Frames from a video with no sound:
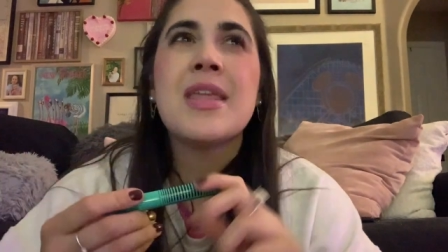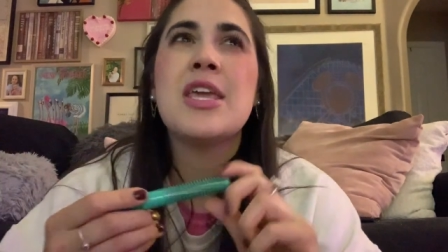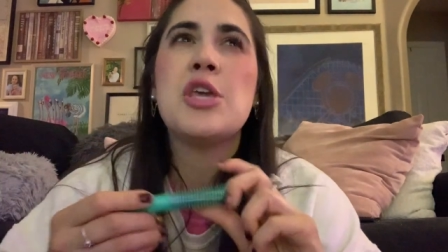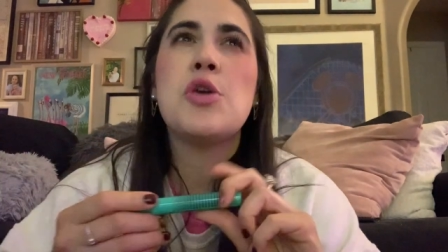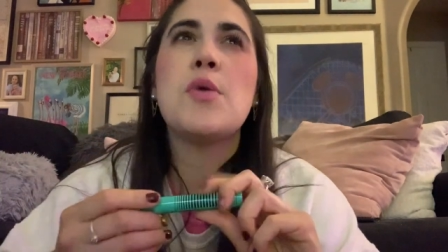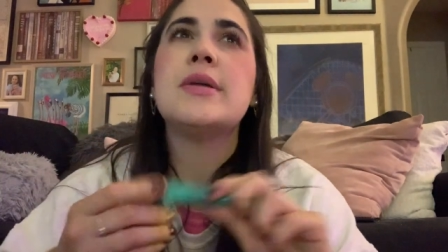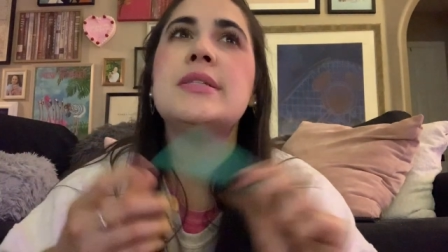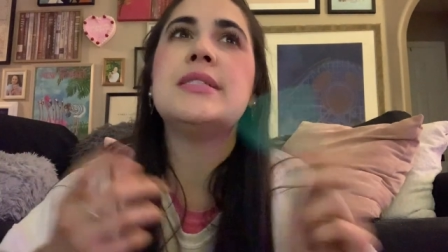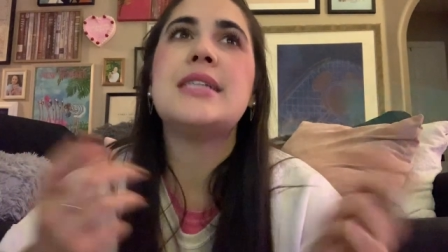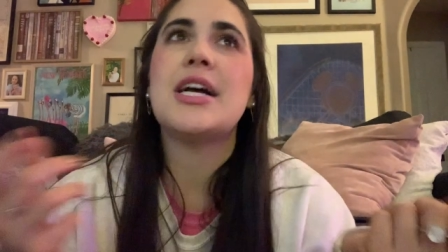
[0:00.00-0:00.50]

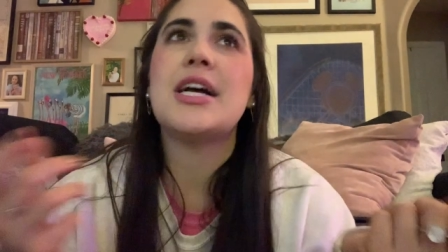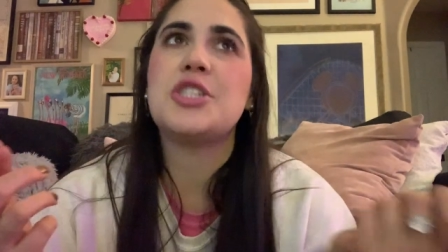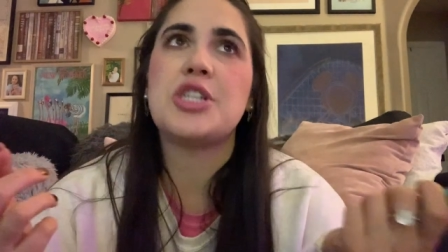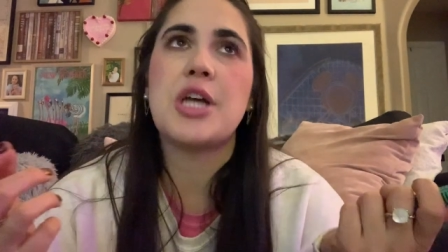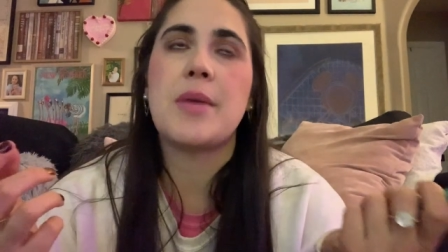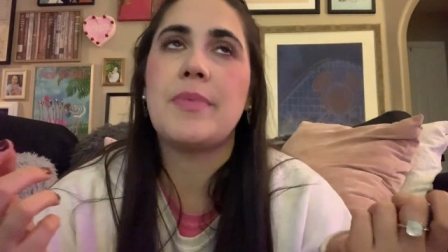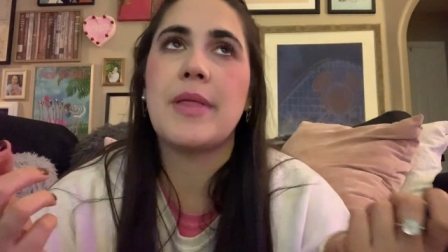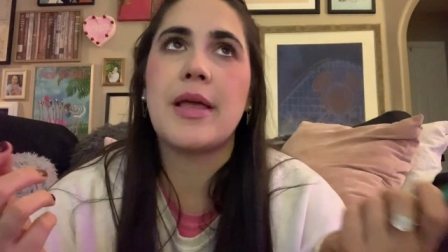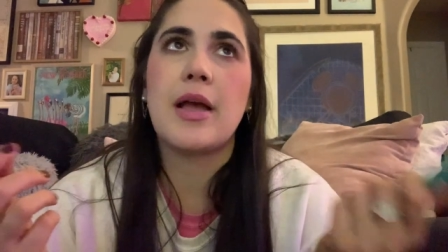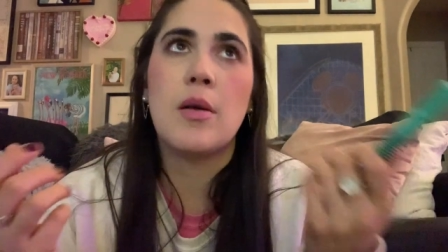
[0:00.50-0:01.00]
you can touch
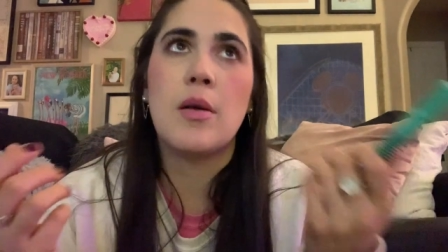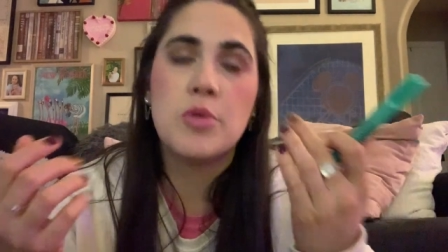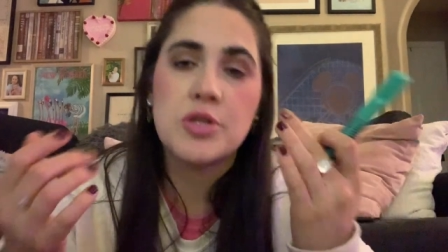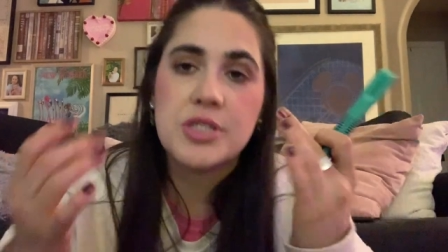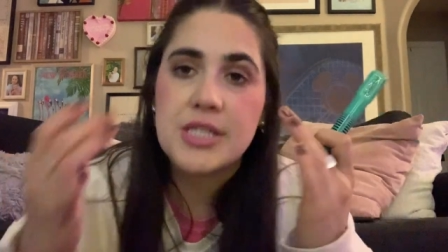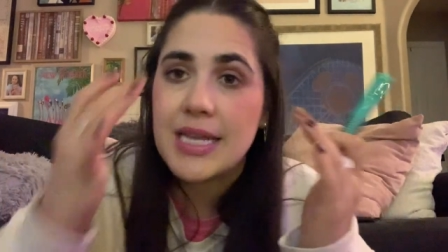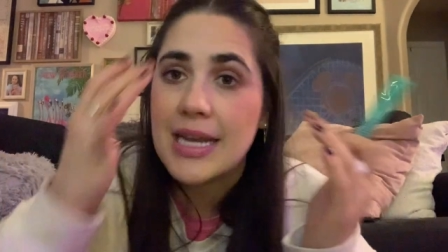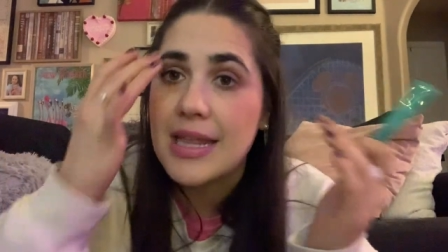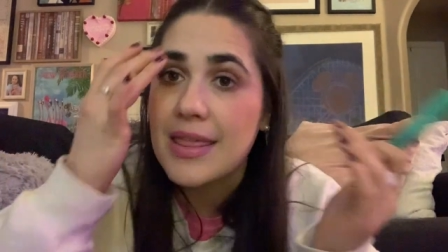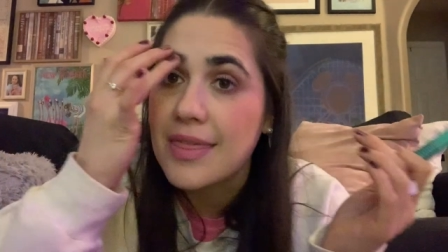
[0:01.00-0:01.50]
up like
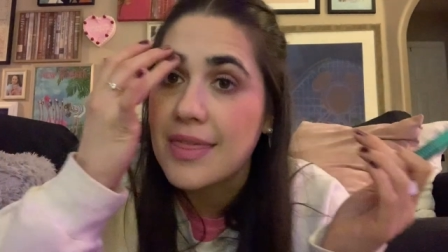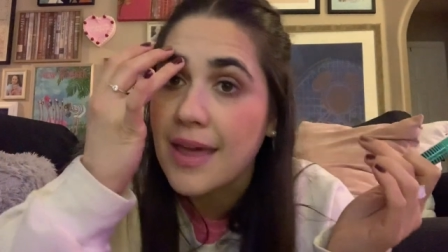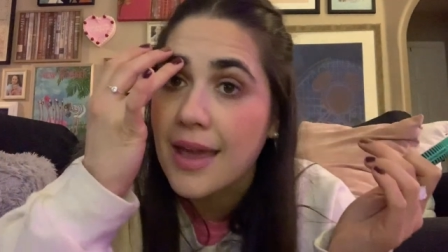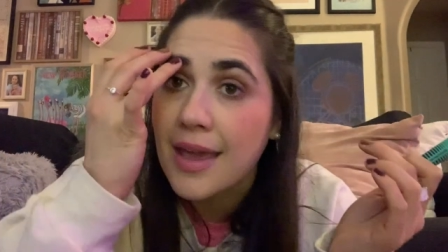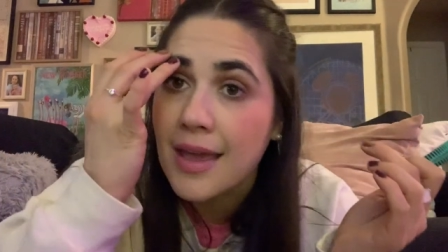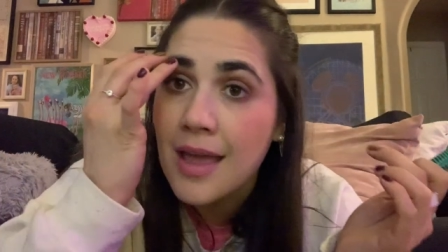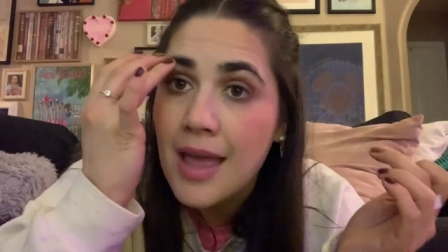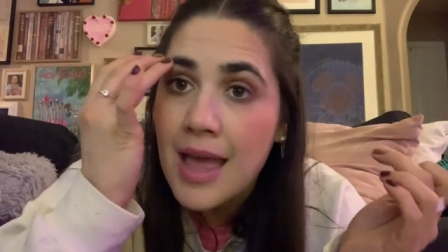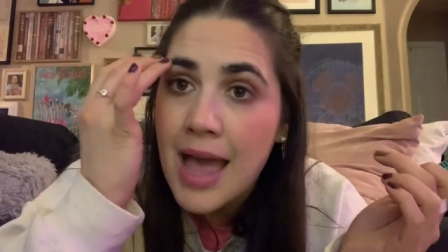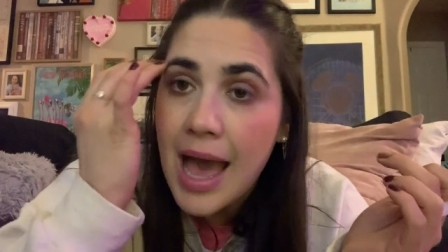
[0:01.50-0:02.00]
almost
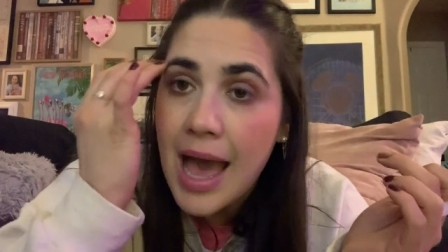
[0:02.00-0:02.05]
anything.